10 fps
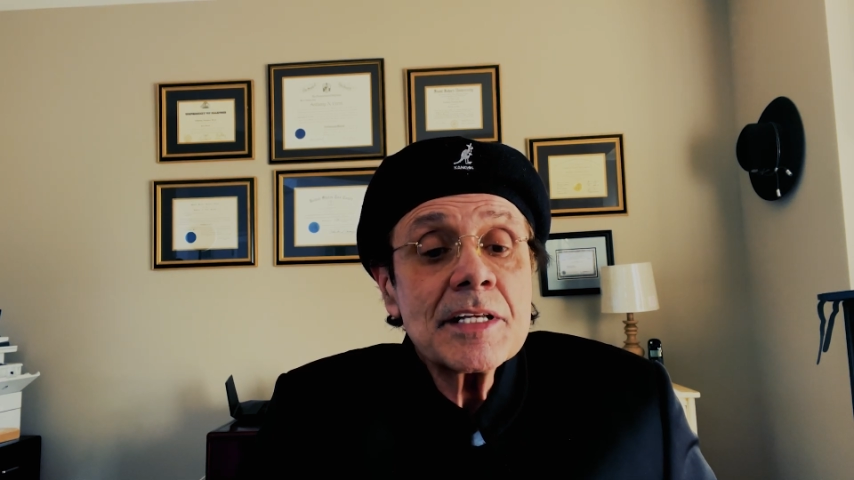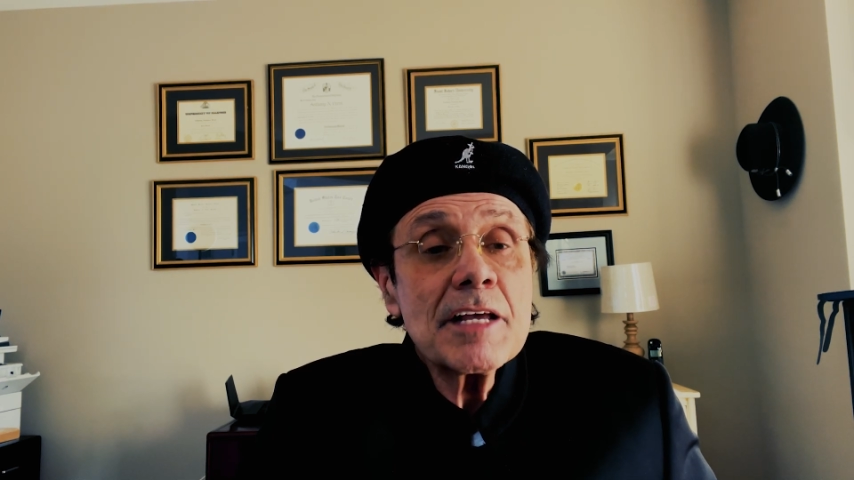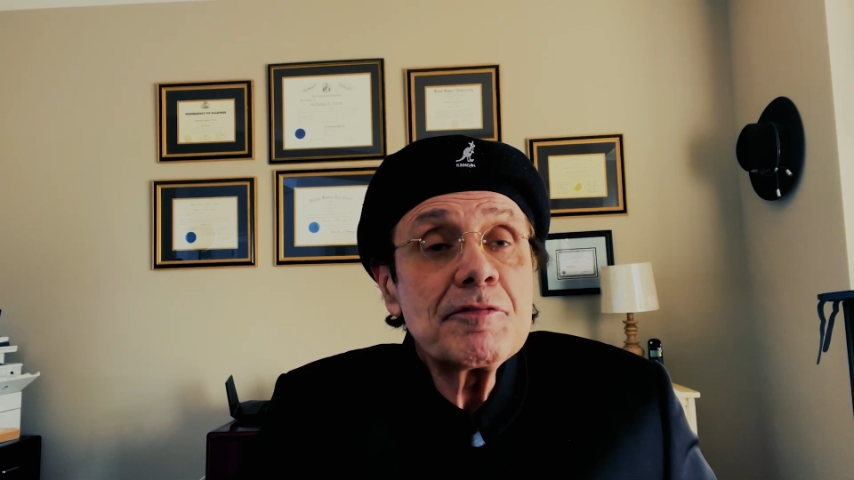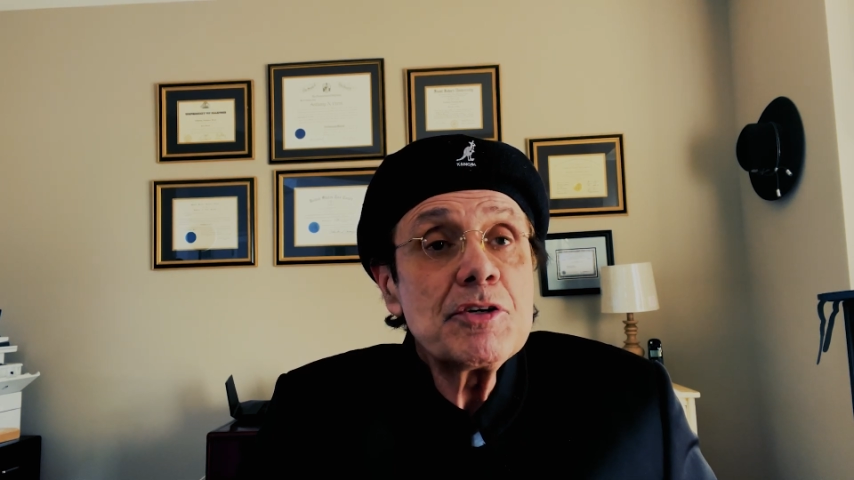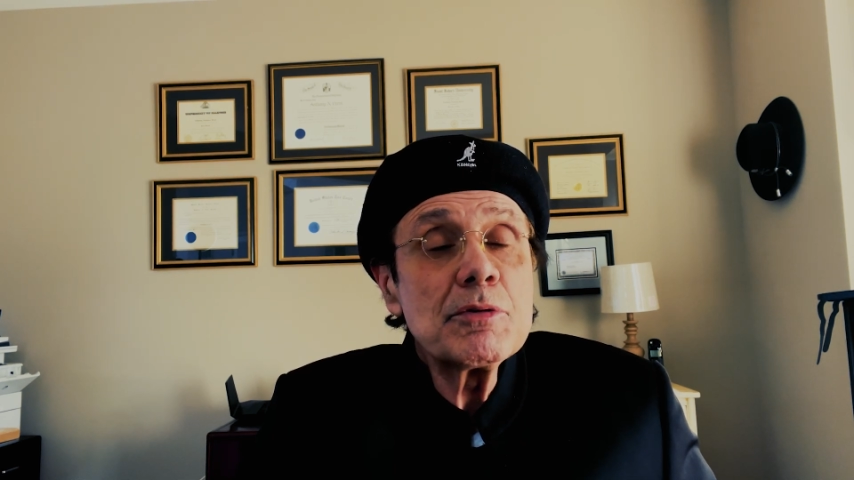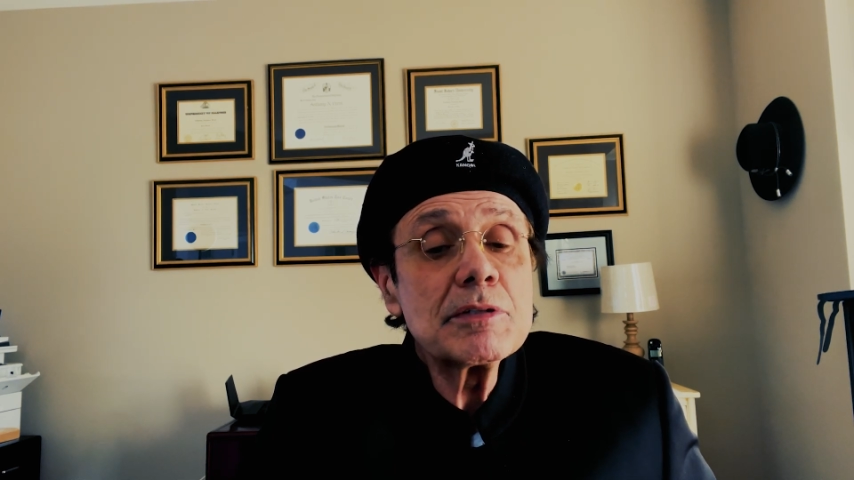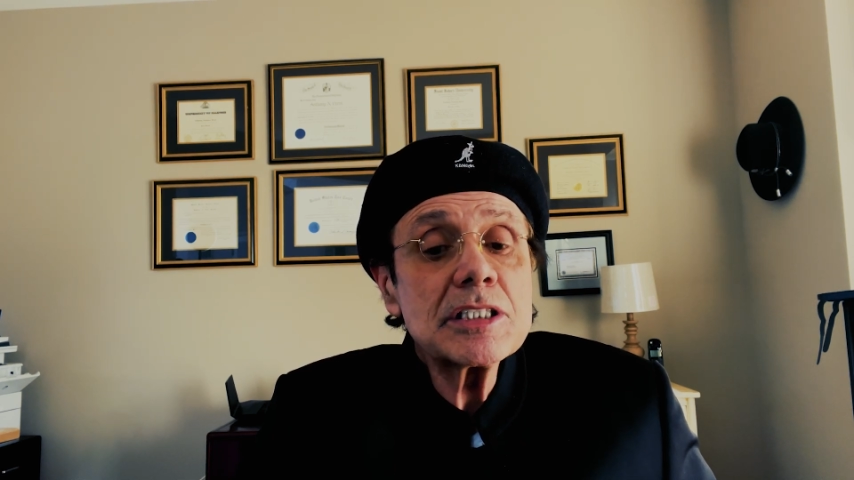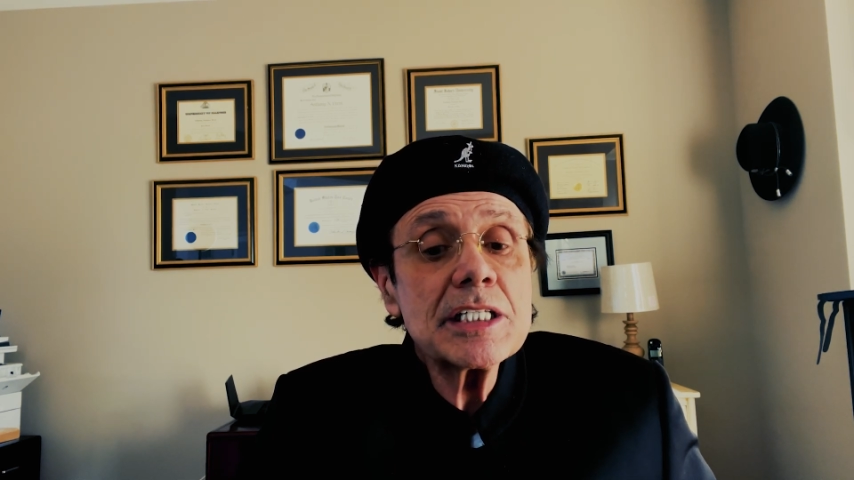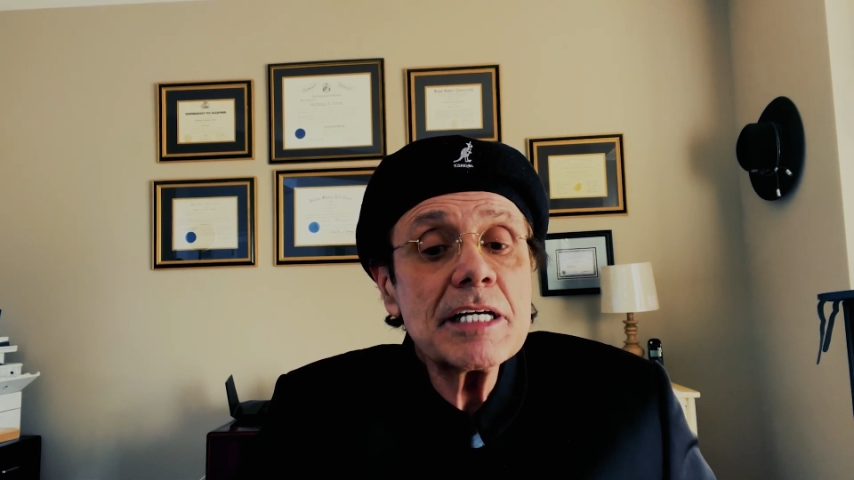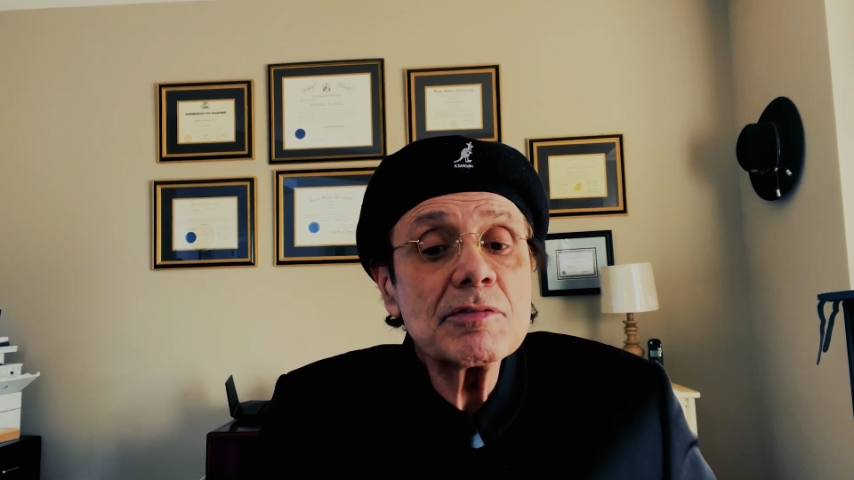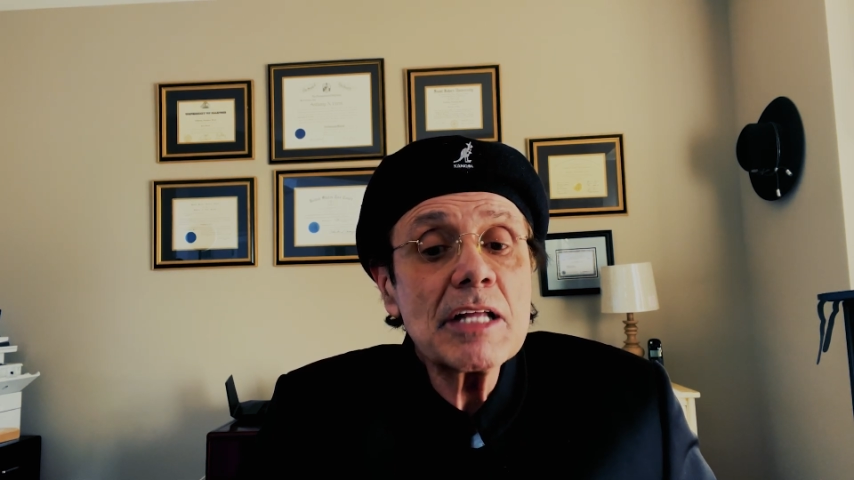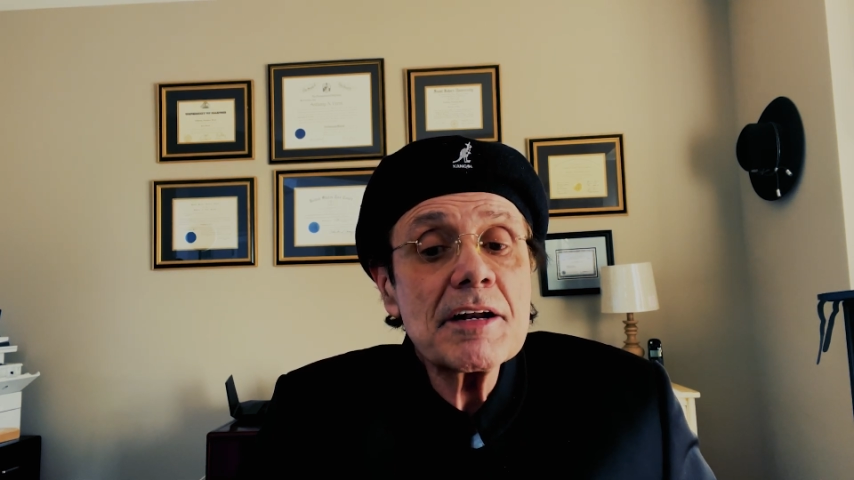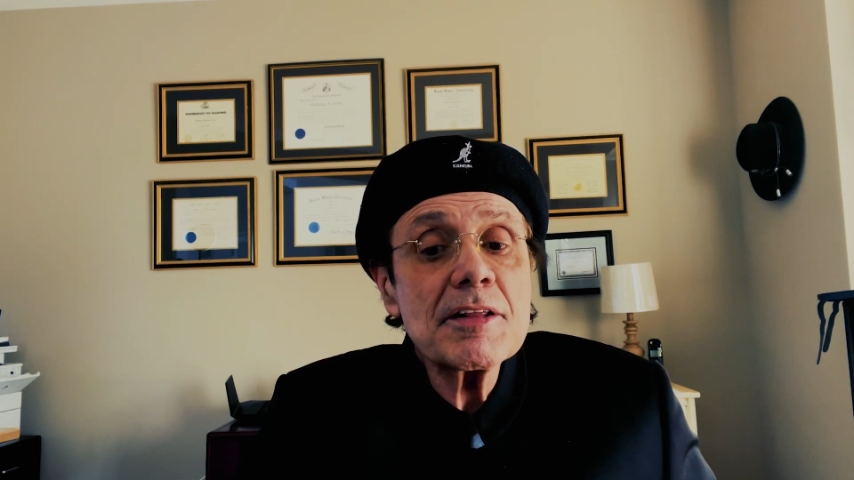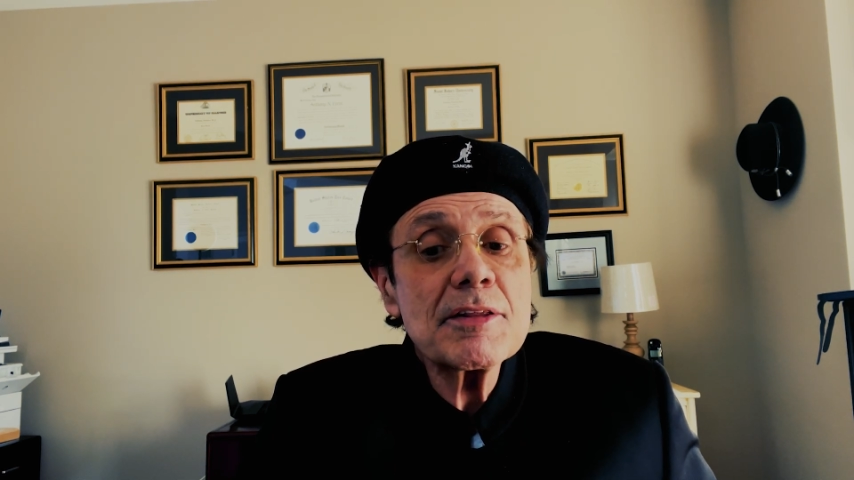If you receive Letter